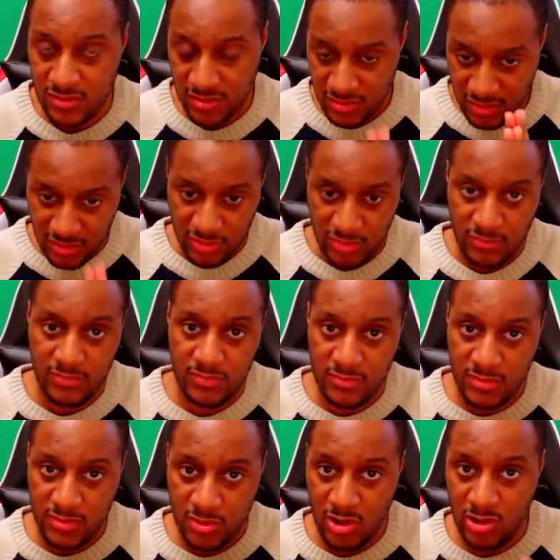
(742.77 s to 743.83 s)
You know,
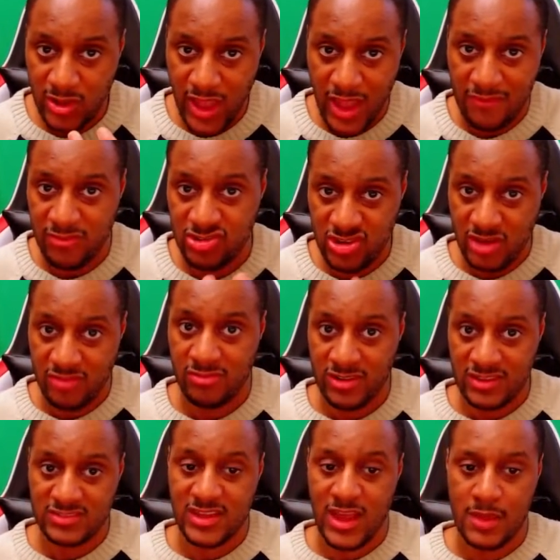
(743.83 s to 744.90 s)
but look out for each other in
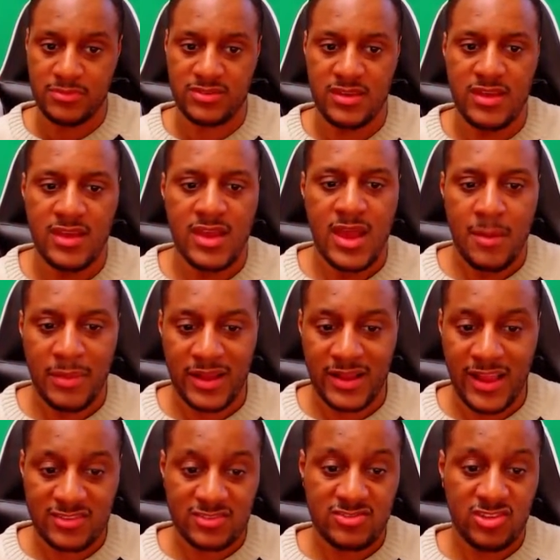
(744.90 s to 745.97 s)
these times. The
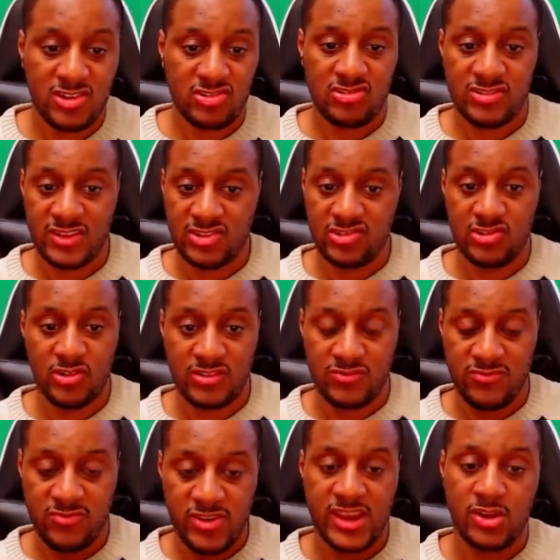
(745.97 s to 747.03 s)
Collector's Edition looks
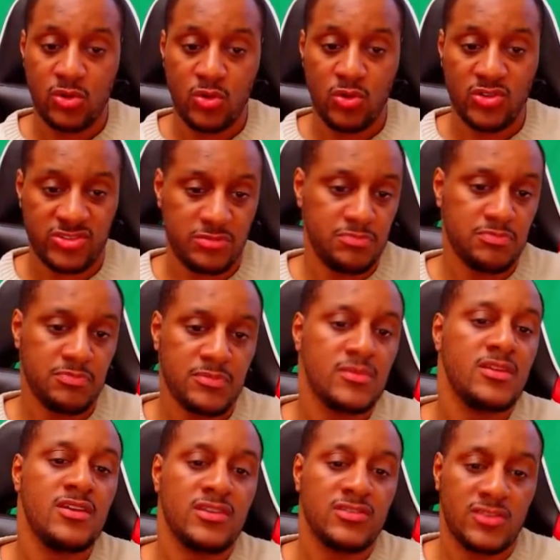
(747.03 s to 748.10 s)
freaking awesome.
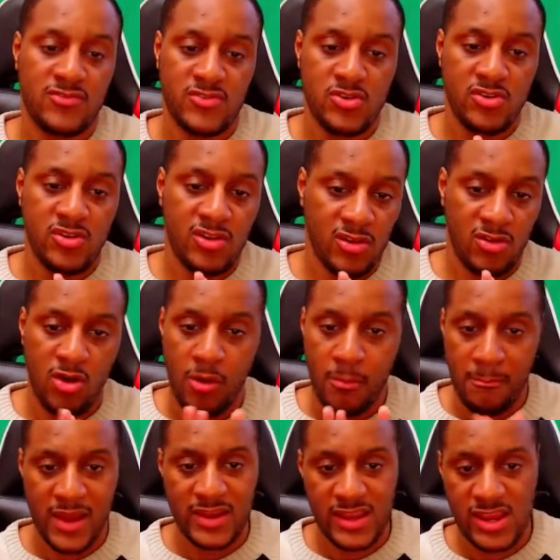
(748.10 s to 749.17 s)
So if you got
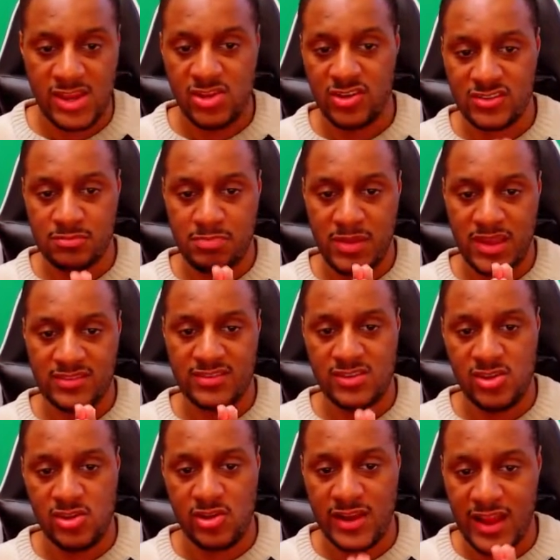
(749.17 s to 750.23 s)
money and you got space
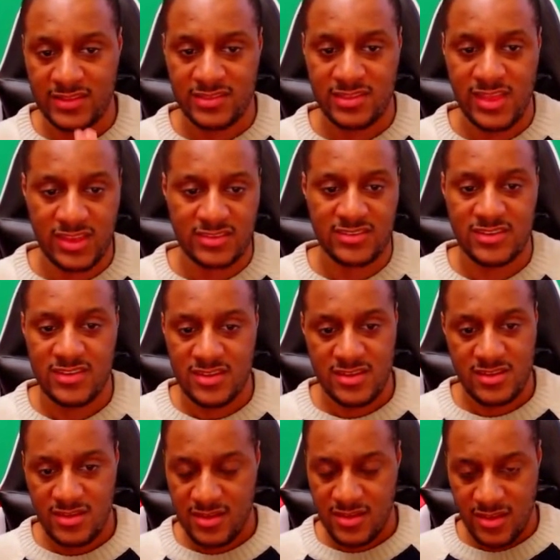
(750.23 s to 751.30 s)
and you collect things,
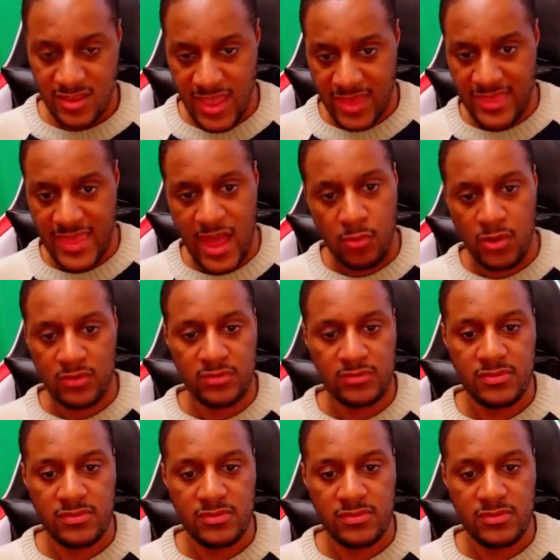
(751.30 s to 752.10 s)
get that one.